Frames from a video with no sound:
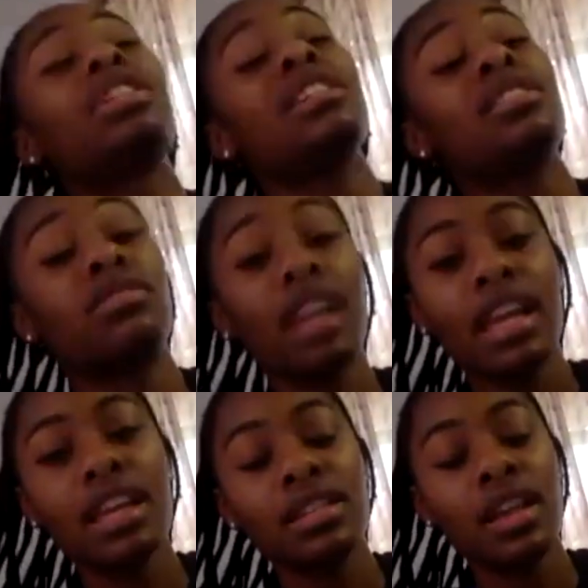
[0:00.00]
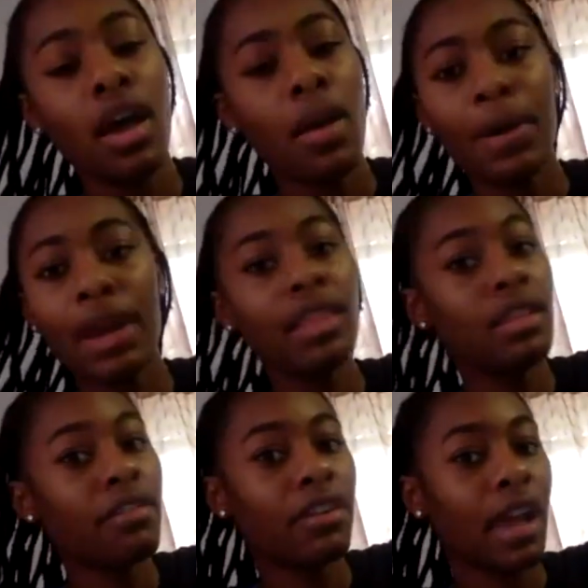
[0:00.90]
Issa Rae is, but I
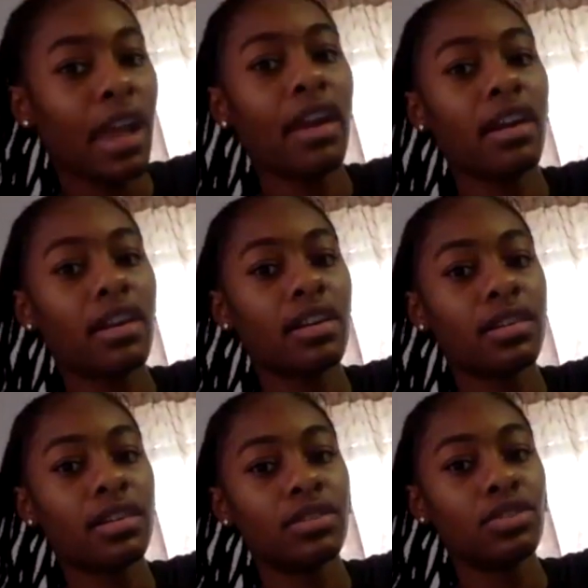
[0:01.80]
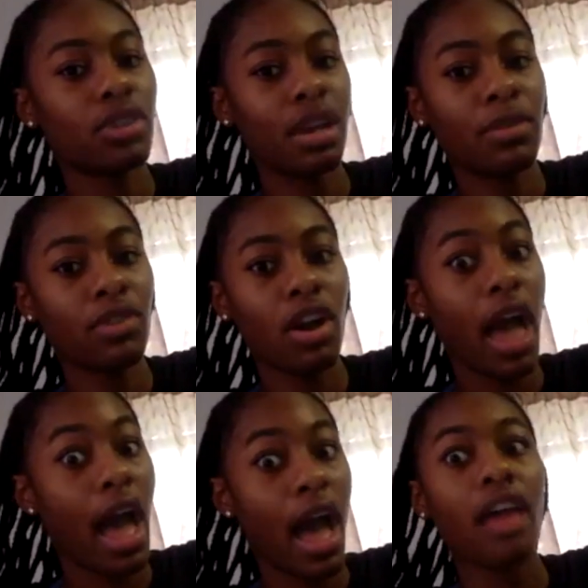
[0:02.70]
love her hair. Don't get me
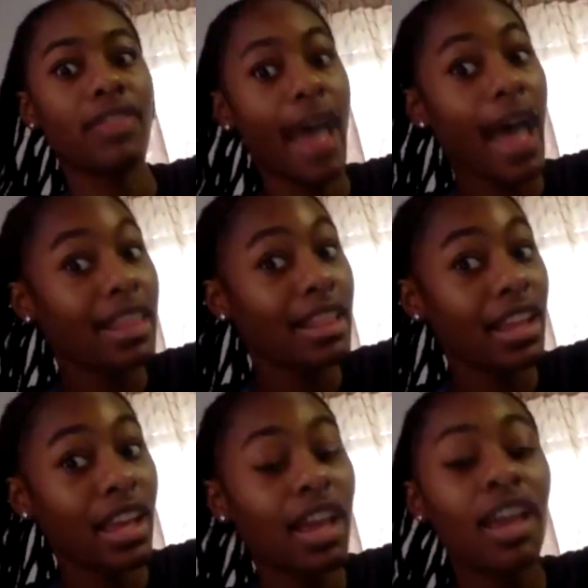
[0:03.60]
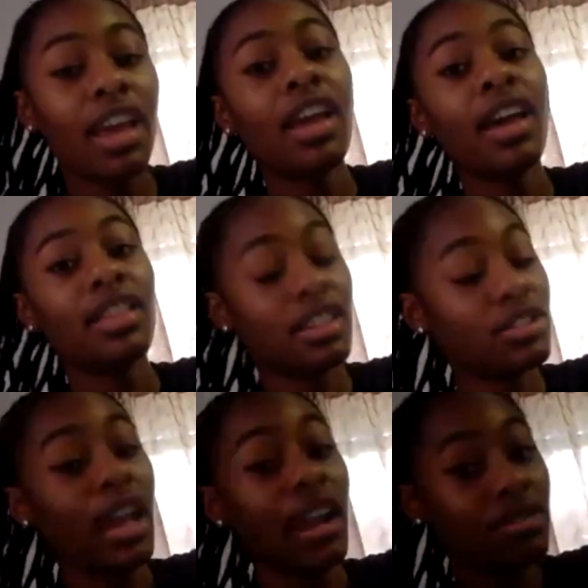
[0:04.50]
wrong. That thing,
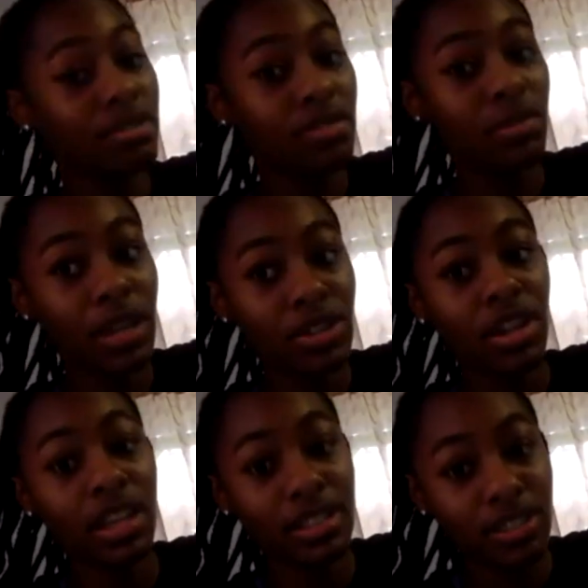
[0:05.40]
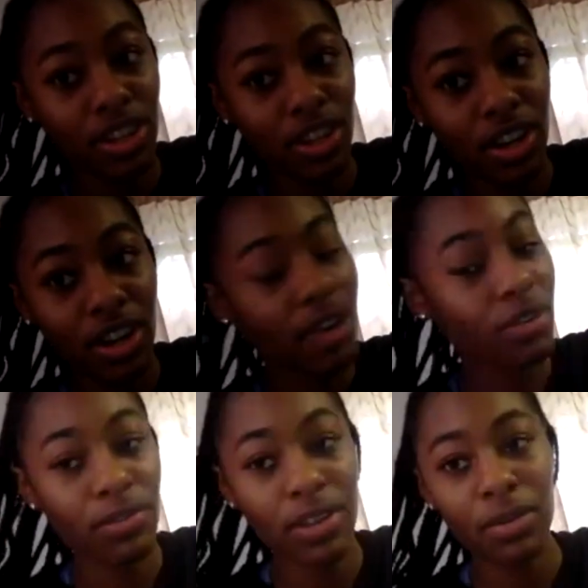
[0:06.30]
the hair transformation on Insecure. I
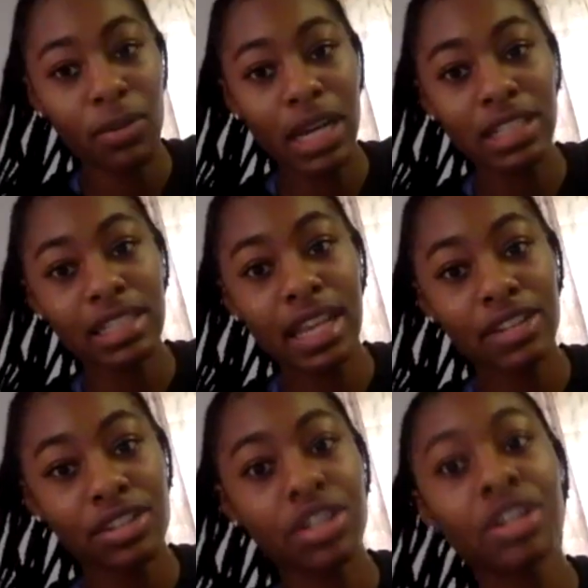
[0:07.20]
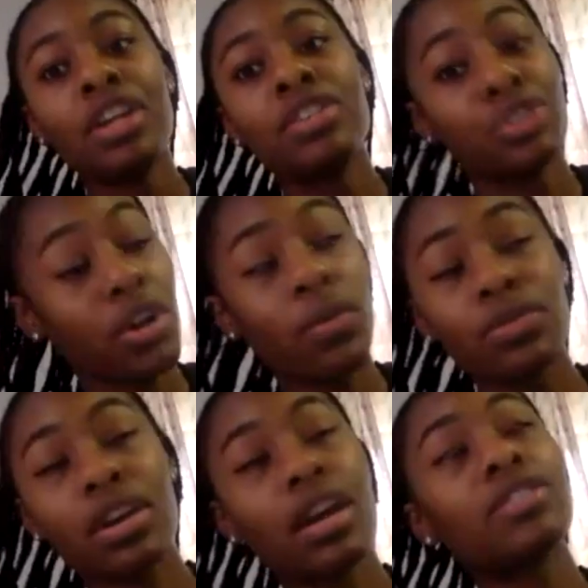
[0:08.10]
don't know if anyone watches that
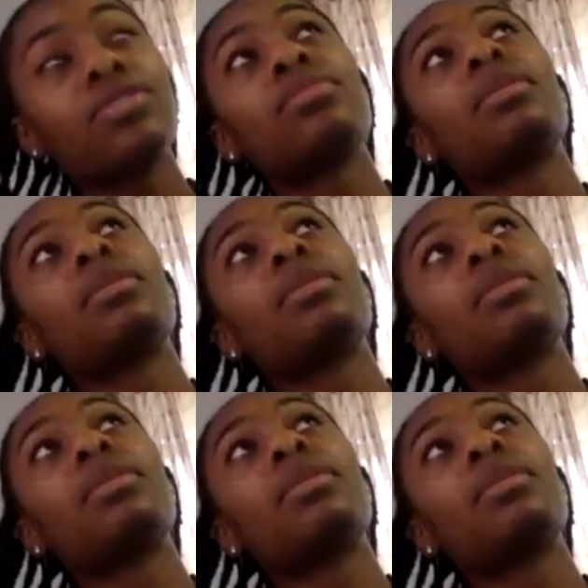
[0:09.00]
show. Sorry, excuse